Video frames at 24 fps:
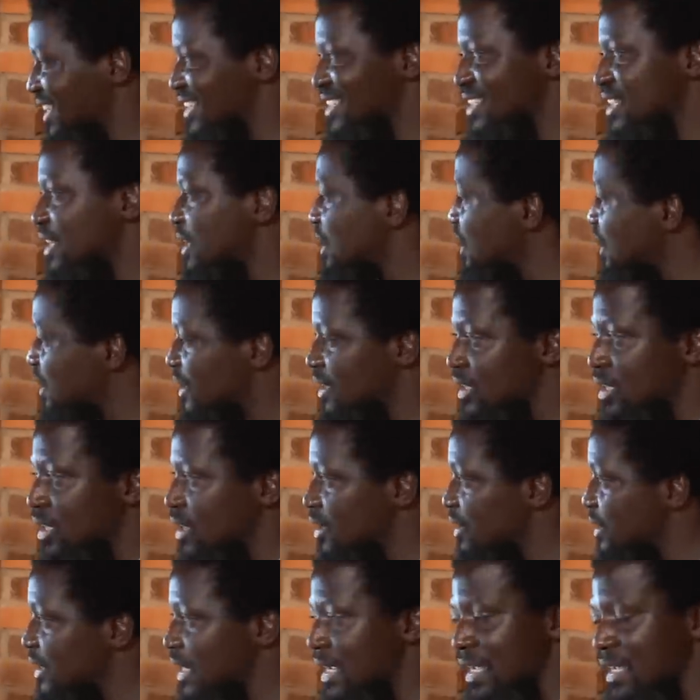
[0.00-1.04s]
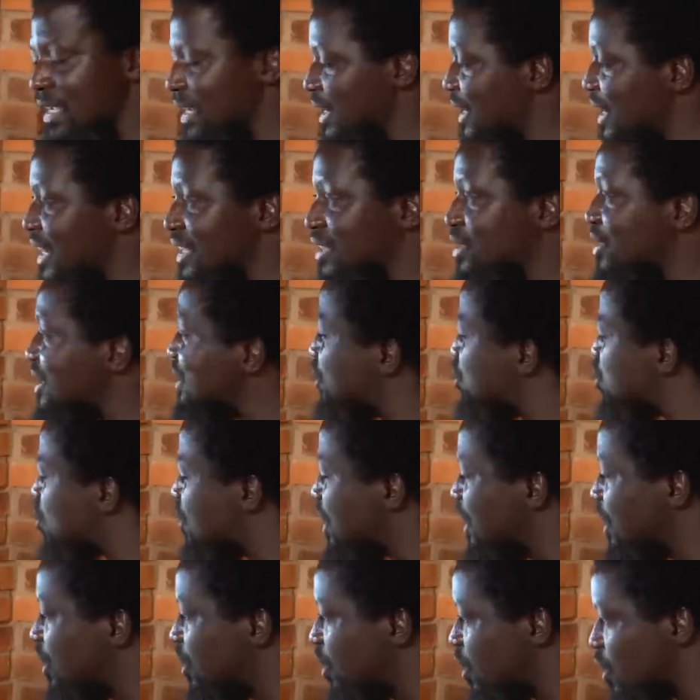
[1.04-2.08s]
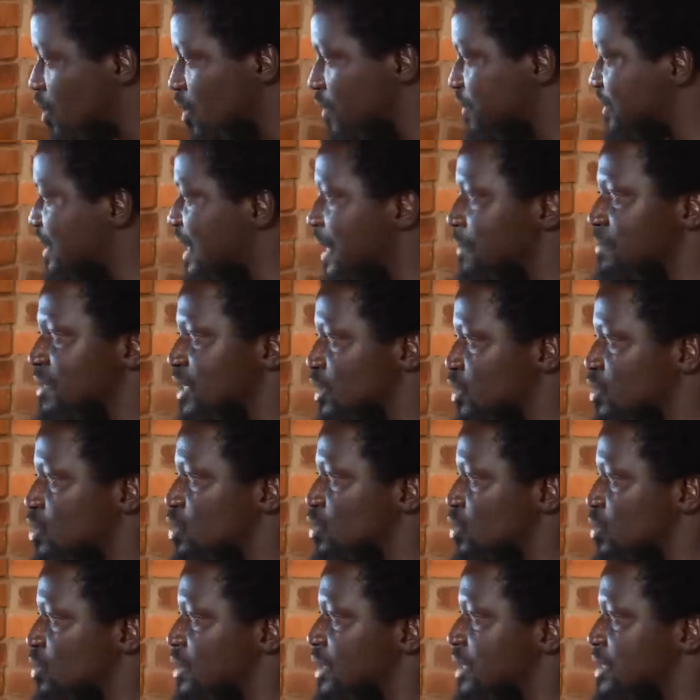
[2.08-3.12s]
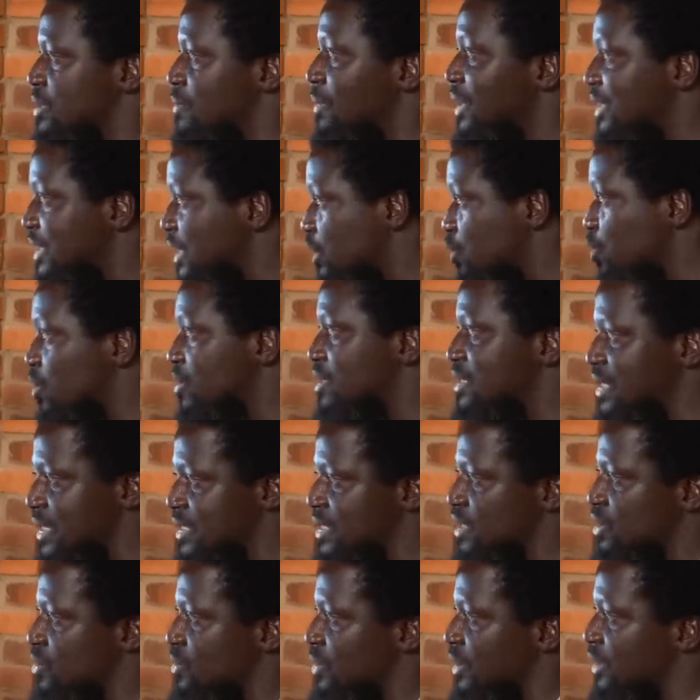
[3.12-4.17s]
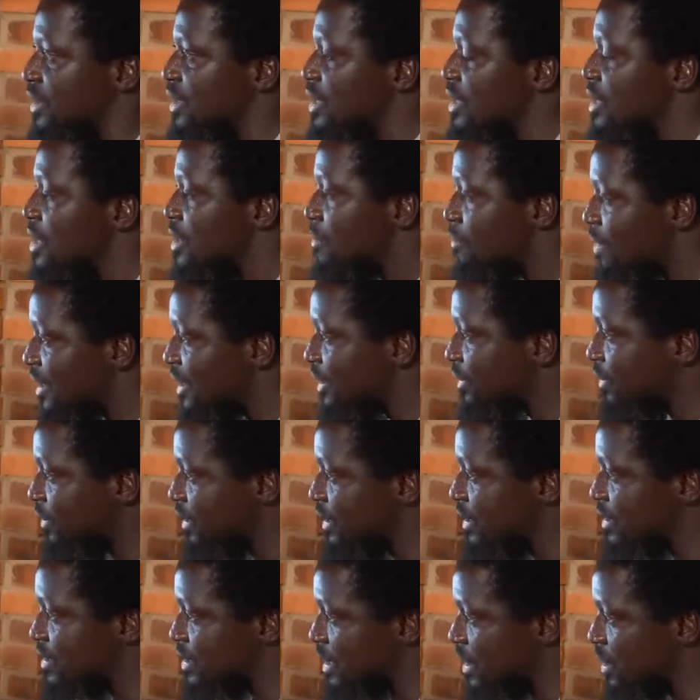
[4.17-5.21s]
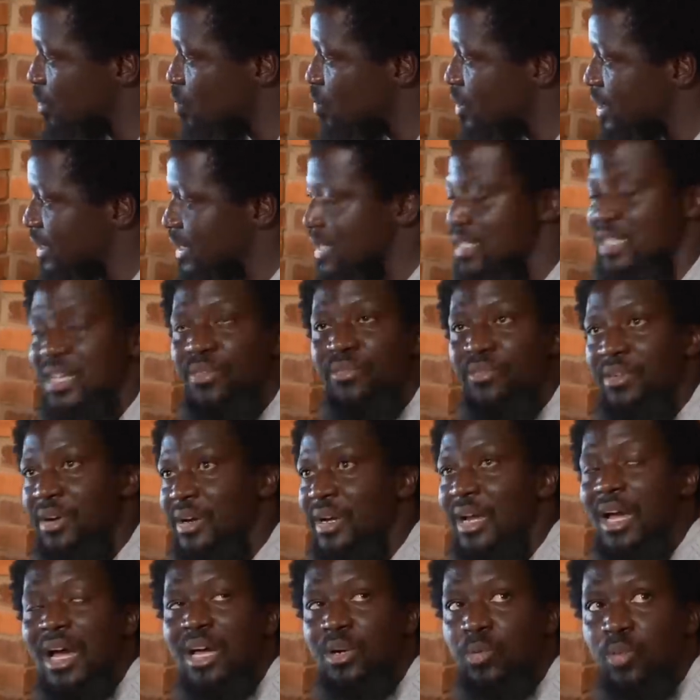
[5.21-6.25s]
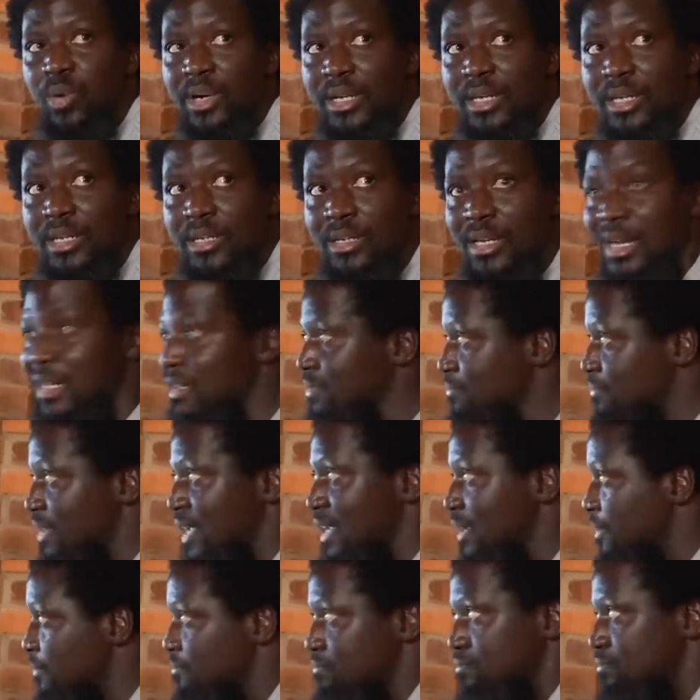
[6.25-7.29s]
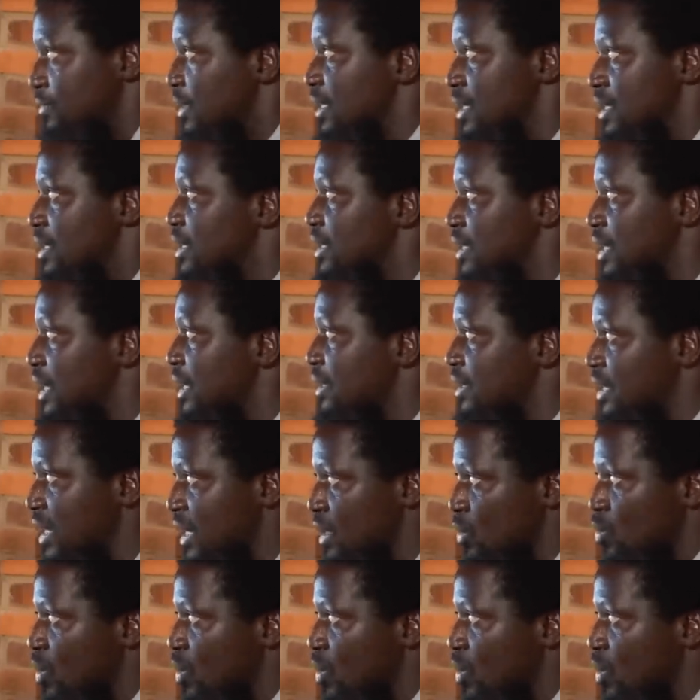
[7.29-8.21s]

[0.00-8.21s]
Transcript: was a different day. Yeah, yeah. It took a lot of time just to do this, but it was necessary. But the thing is that the workers are very hardworking, and they are the